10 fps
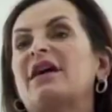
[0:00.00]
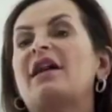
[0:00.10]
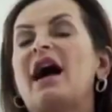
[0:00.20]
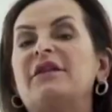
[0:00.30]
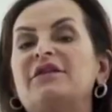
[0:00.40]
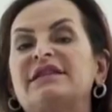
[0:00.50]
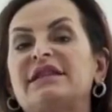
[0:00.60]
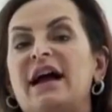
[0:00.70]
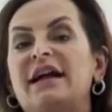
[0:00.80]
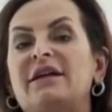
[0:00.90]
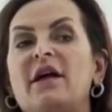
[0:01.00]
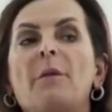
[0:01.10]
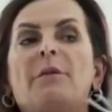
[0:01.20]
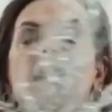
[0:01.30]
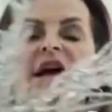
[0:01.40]
on either side,
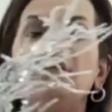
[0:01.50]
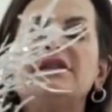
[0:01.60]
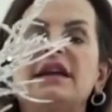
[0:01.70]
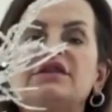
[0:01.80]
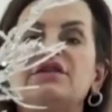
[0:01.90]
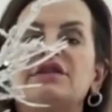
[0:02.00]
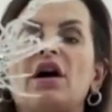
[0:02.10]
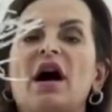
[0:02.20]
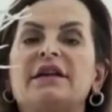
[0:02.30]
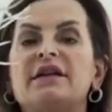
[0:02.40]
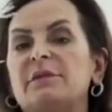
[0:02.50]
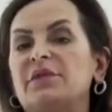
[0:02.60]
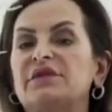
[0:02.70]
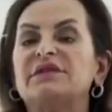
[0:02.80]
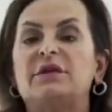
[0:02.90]
but I always like to use an odd
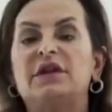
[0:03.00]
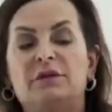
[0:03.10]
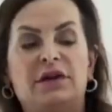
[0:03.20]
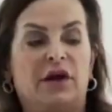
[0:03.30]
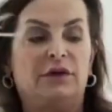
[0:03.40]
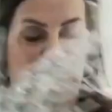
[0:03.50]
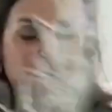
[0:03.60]
number. So here we go.